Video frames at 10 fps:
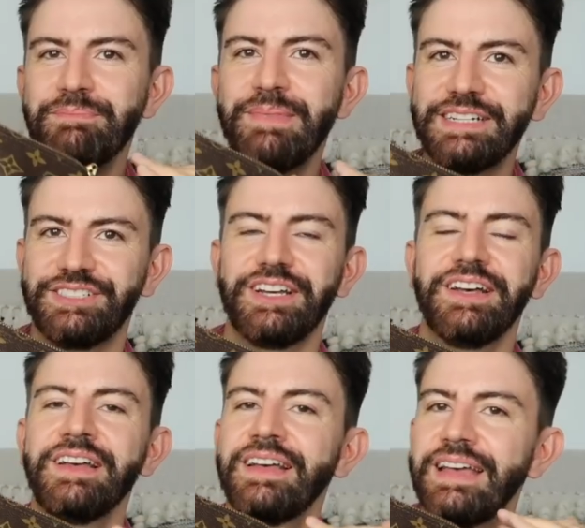
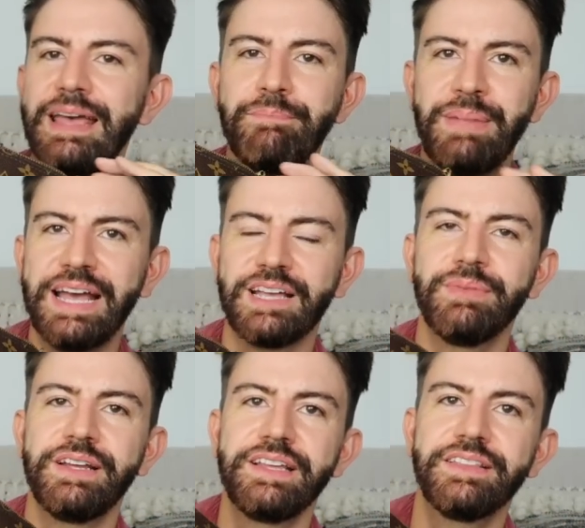measure
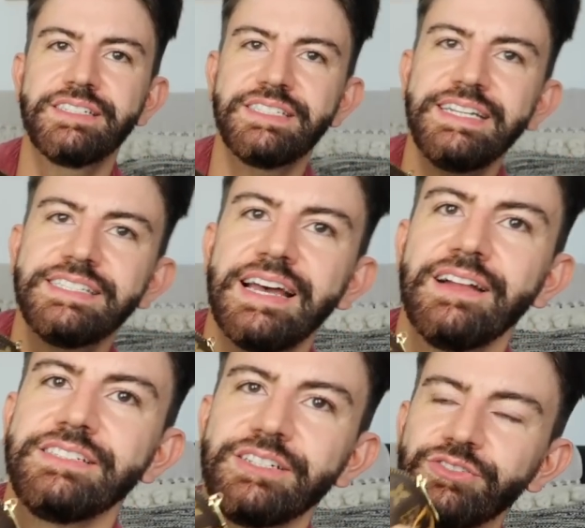impeccably. The
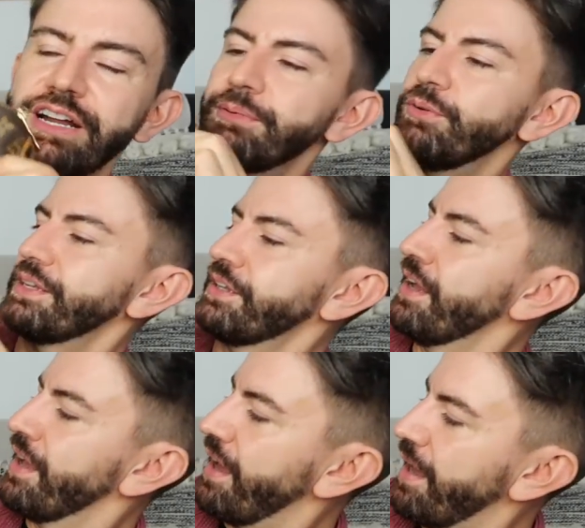detail is incredible when
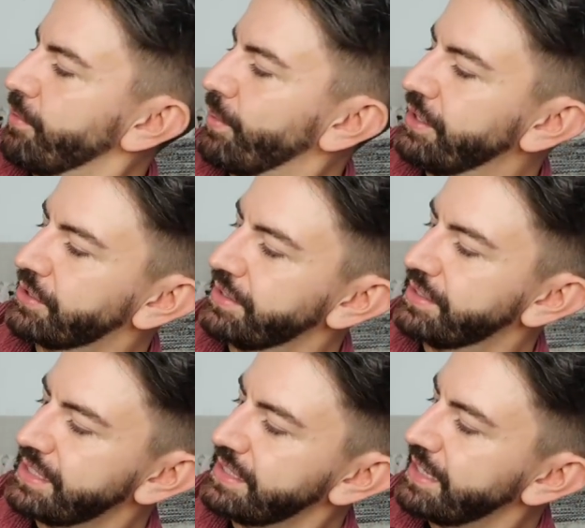we look at
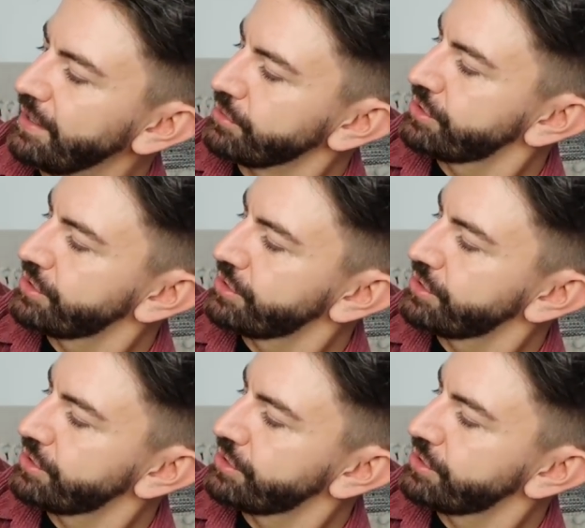the details.